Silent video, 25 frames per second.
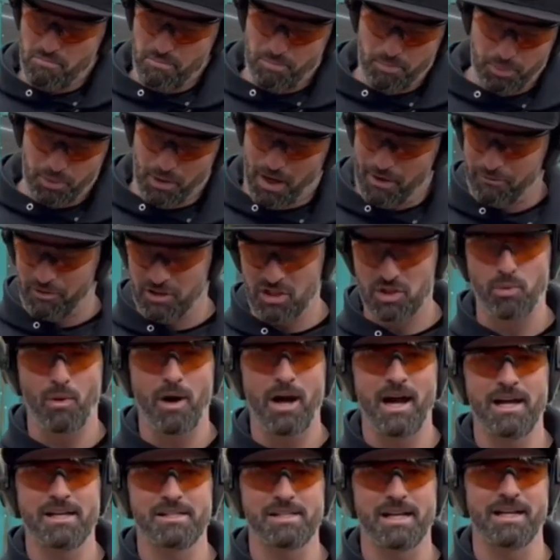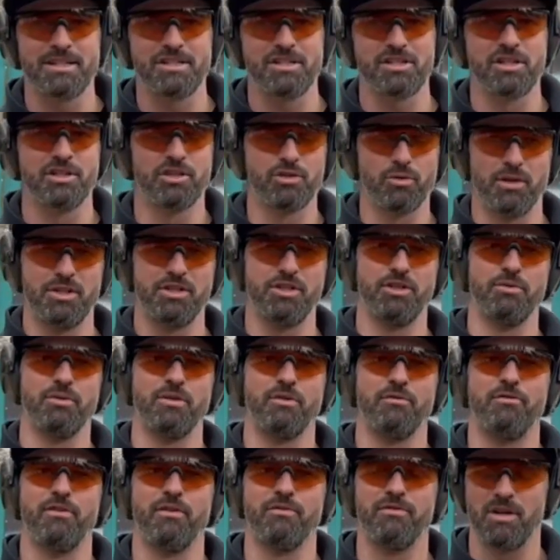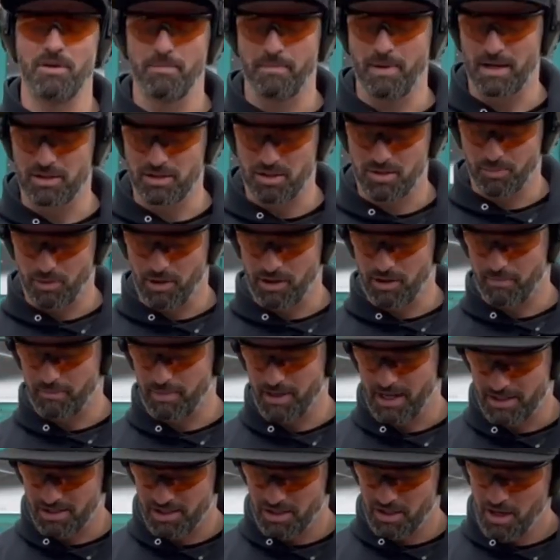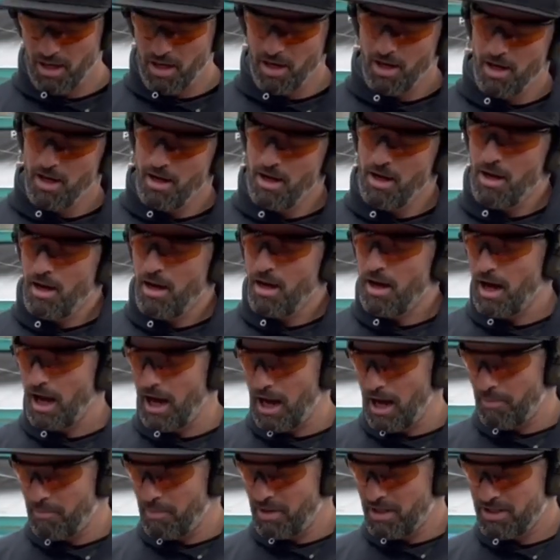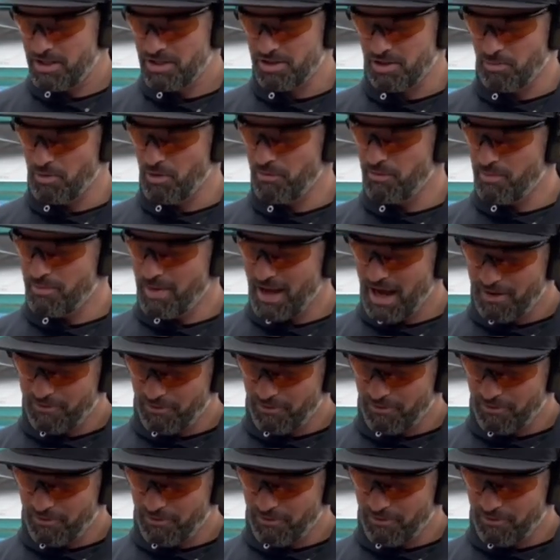preference-wise, I just enjoy shooting the 15-pound spring the best. So moving back